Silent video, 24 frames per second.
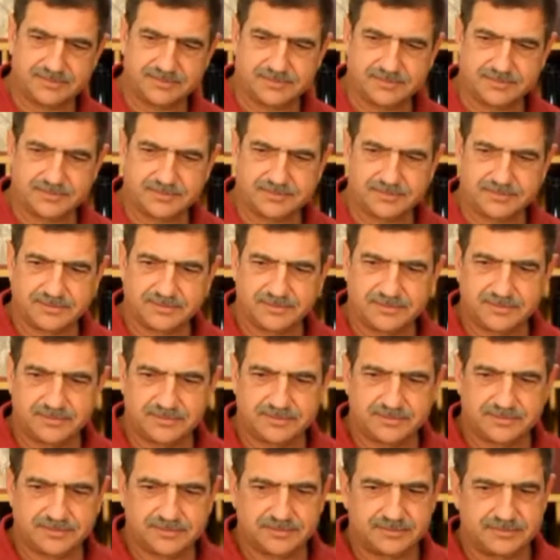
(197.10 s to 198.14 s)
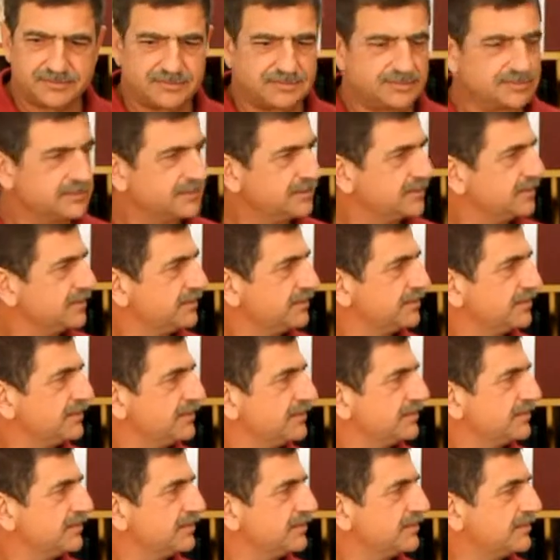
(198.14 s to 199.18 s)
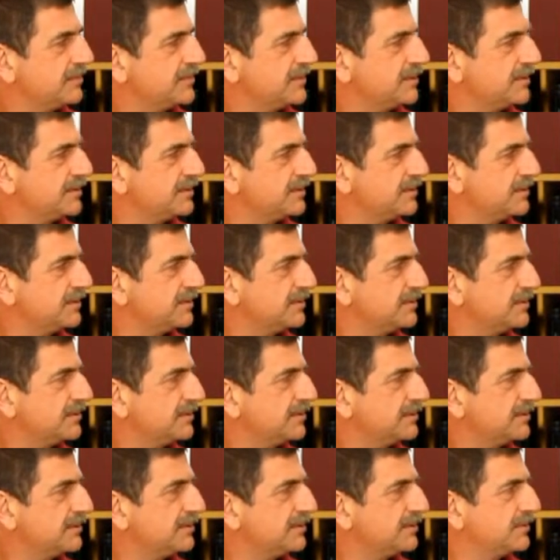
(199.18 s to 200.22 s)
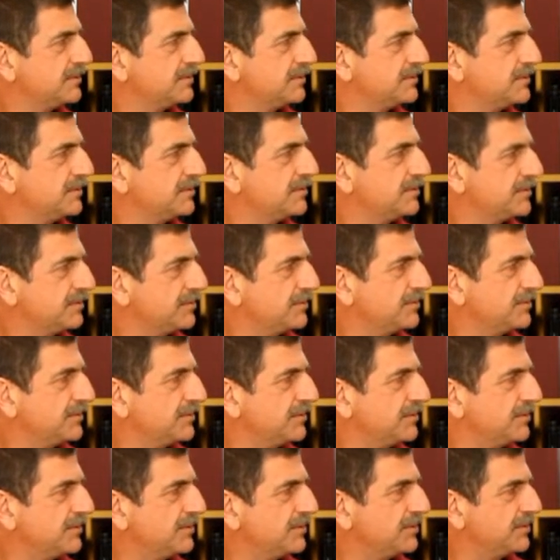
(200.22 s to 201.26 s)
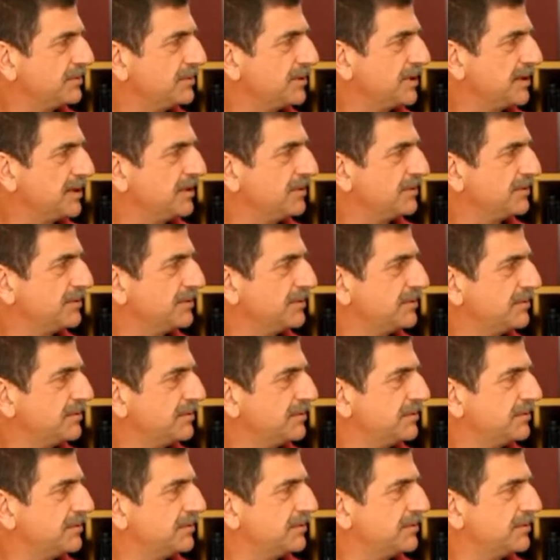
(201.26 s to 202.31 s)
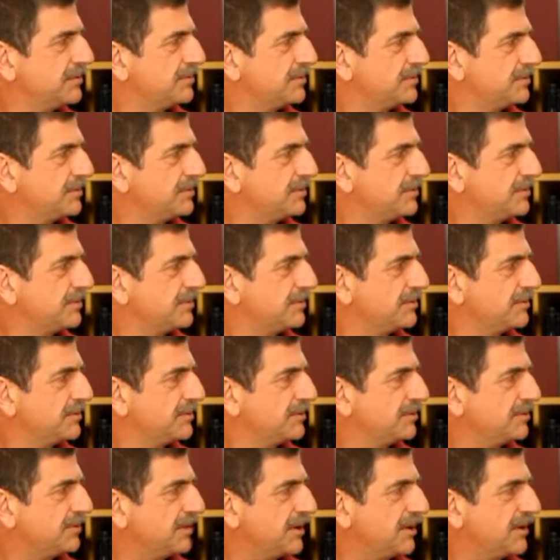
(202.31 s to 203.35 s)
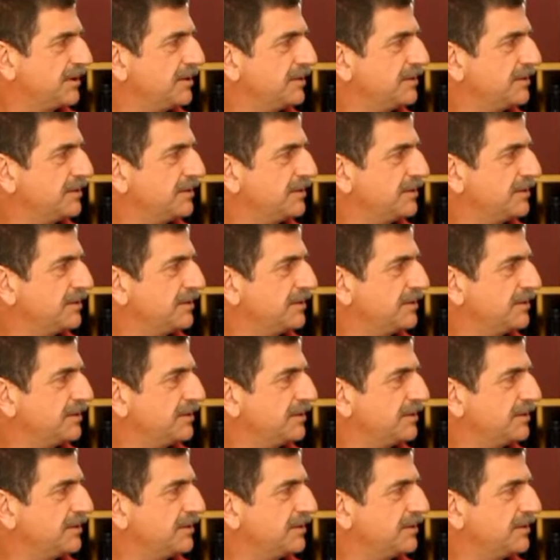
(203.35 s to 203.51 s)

This person isn't speaking.